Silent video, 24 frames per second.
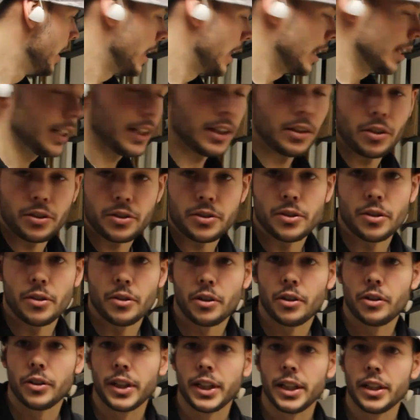I think it looks a little
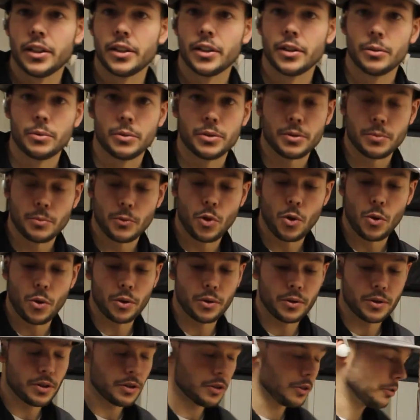cleaner with some
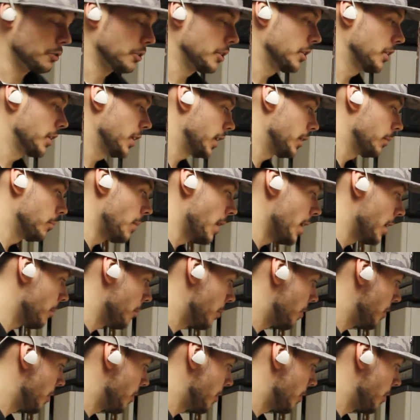1/4" acrylic and make them